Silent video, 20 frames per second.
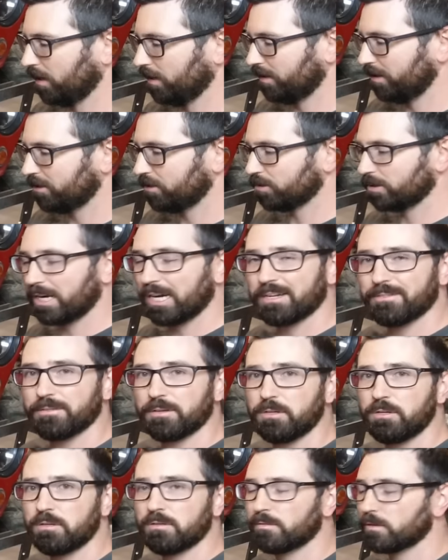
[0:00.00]
These are kind of a
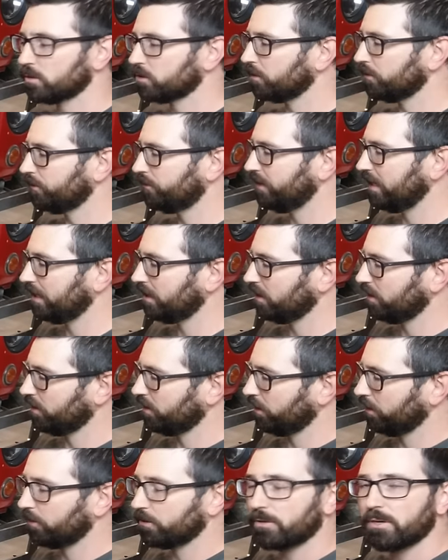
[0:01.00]
universal fit.
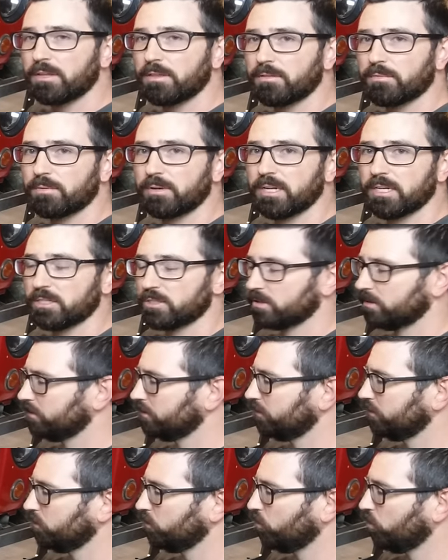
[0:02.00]
The 33 inch
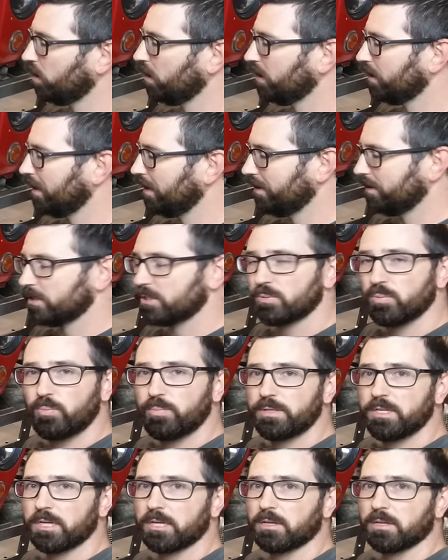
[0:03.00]
one, this
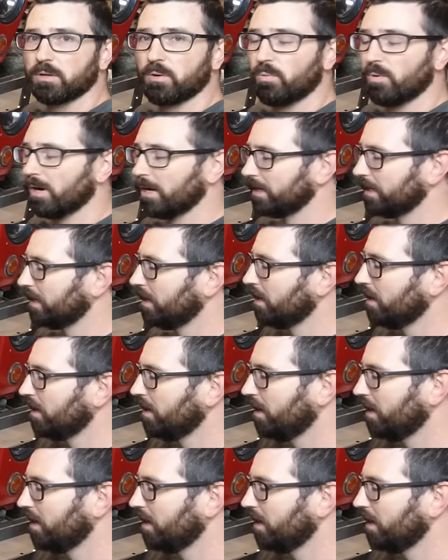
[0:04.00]
particular one,